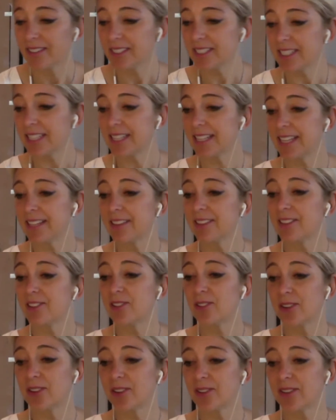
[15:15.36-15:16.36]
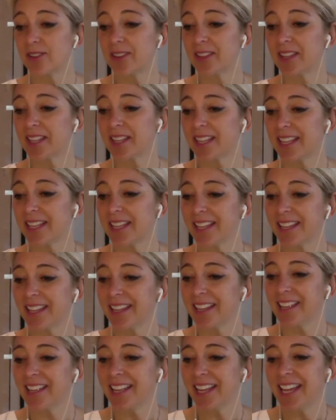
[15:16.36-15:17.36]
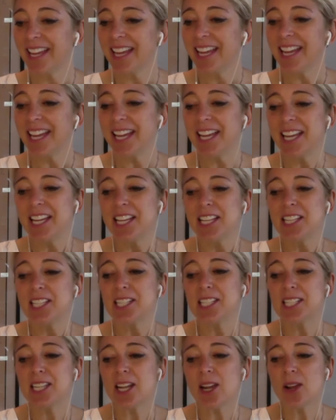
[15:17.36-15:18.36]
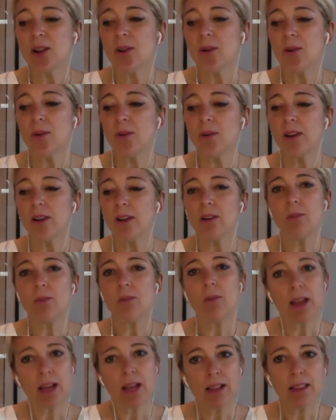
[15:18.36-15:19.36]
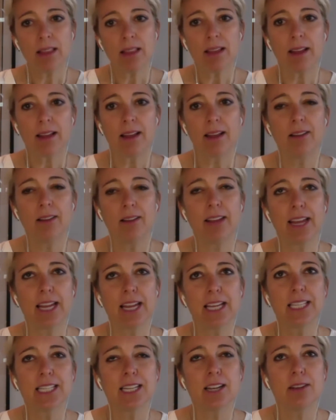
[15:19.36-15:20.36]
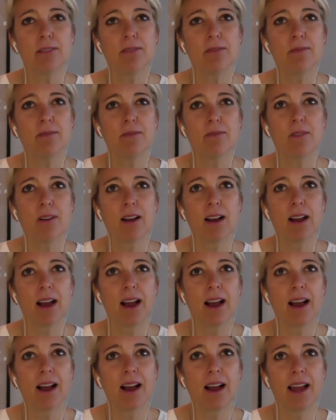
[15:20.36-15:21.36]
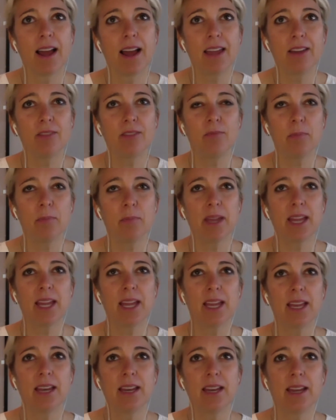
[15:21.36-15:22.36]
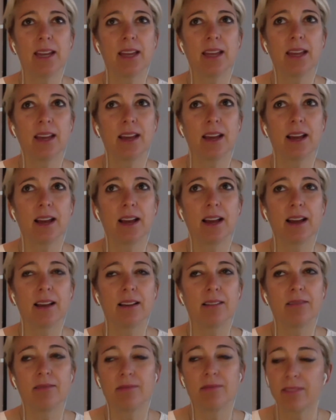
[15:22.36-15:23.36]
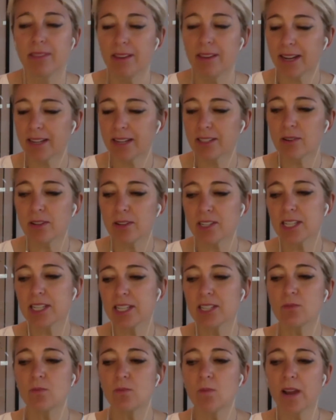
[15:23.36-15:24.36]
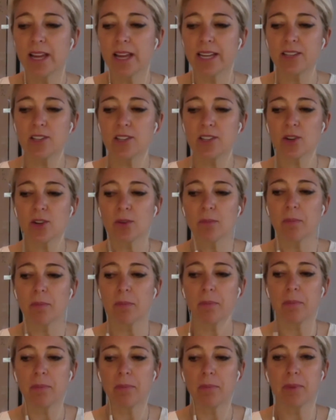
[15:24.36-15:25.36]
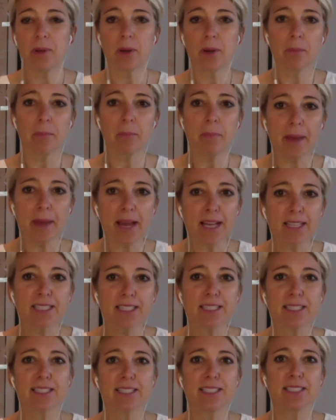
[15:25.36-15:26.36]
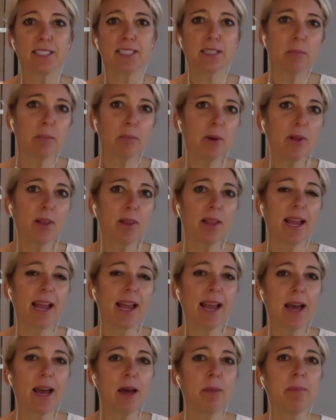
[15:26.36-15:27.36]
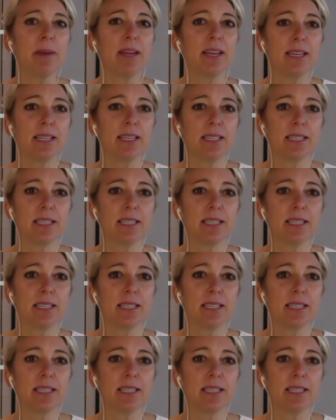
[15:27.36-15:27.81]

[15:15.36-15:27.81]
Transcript: isn't that the truth? So, well, okay, so the next question is, what is your best simple habit